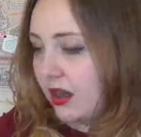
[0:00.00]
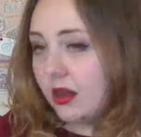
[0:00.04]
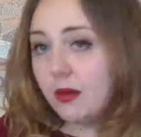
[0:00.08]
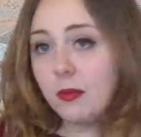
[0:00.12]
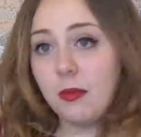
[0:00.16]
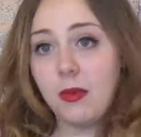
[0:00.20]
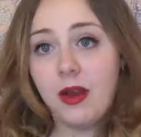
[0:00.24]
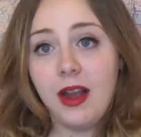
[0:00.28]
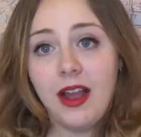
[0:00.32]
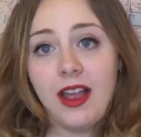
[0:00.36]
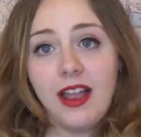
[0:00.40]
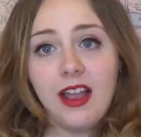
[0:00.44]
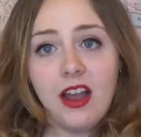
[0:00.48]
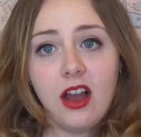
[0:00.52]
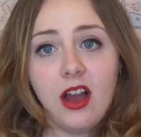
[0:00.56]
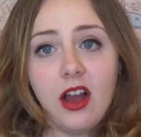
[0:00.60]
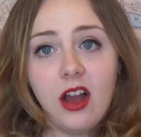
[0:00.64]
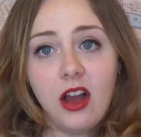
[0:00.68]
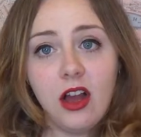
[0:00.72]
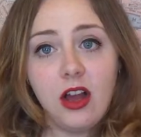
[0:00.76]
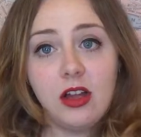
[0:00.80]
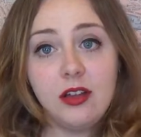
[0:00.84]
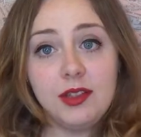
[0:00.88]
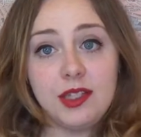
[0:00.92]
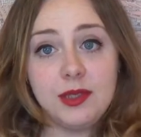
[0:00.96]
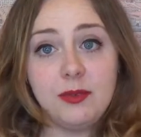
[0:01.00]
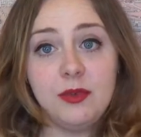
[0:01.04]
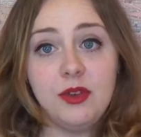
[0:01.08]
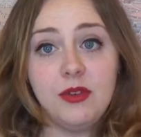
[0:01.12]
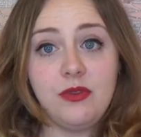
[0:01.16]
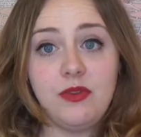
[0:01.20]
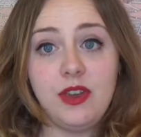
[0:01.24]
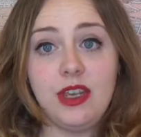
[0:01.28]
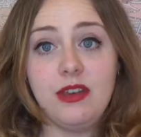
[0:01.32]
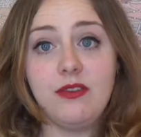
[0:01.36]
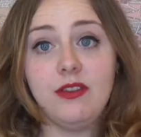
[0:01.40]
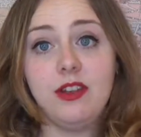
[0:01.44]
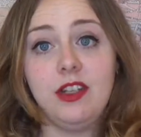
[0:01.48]
my ultimate
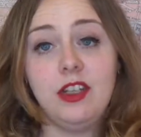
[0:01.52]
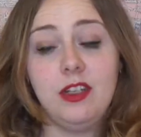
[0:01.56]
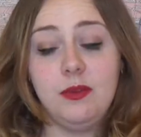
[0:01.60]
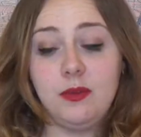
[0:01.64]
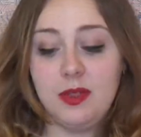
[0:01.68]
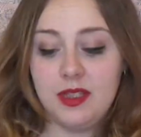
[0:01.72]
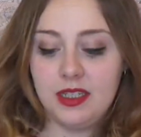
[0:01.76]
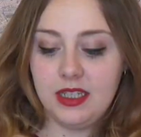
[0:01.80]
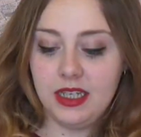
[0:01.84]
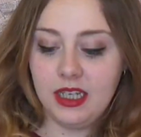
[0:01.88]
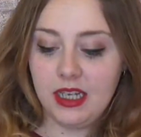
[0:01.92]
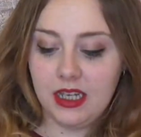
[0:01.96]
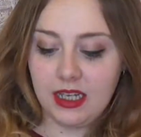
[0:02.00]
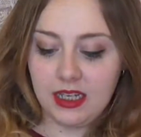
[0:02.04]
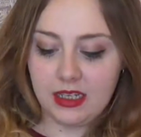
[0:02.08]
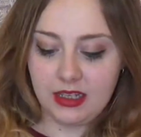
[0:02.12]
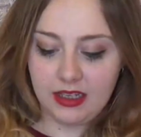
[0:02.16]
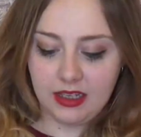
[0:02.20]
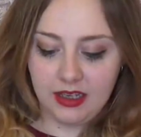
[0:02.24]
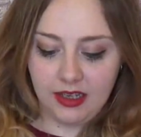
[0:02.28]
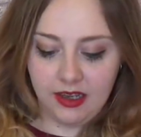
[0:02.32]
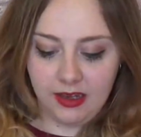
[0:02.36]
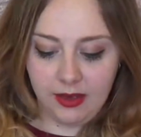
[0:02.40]
favourite lipstick